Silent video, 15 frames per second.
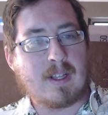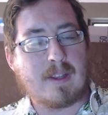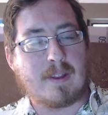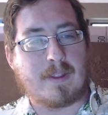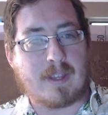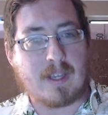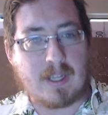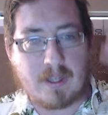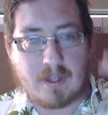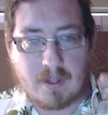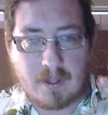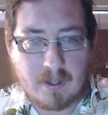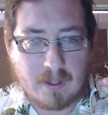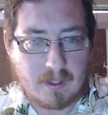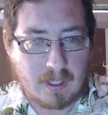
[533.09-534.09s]

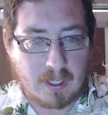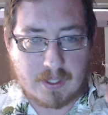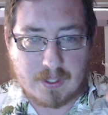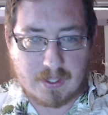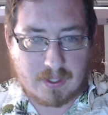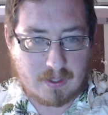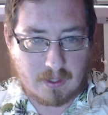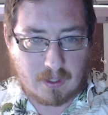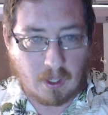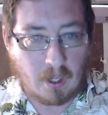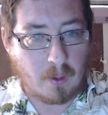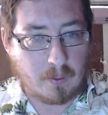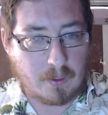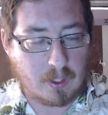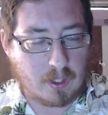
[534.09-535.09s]
Then it's,
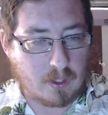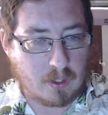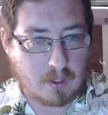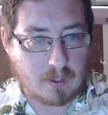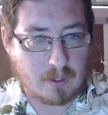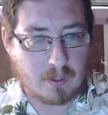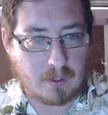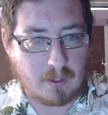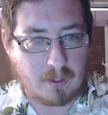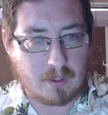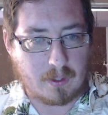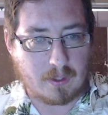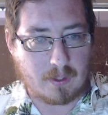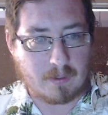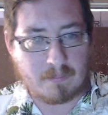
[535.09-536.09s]

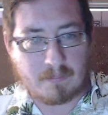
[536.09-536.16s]
you're